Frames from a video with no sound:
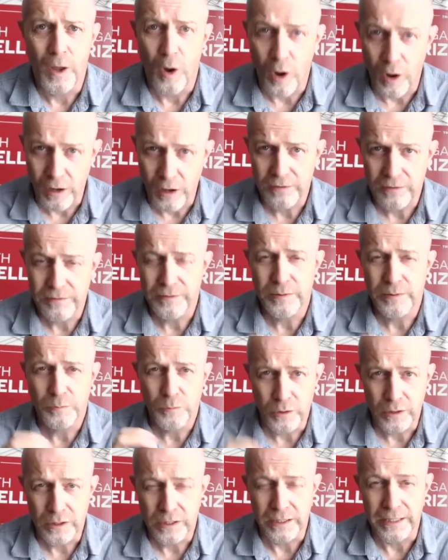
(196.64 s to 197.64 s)
all of them
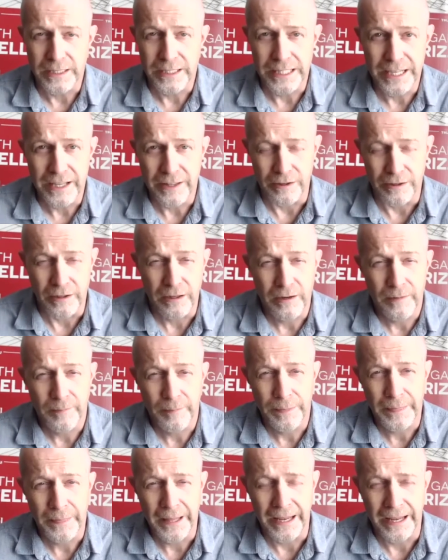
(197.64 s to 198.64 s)
working together.
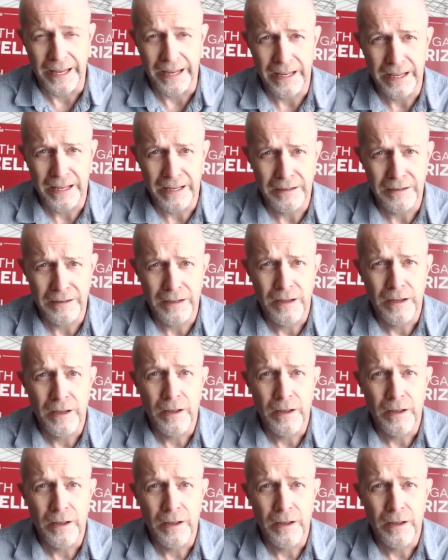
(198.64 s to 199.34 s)
And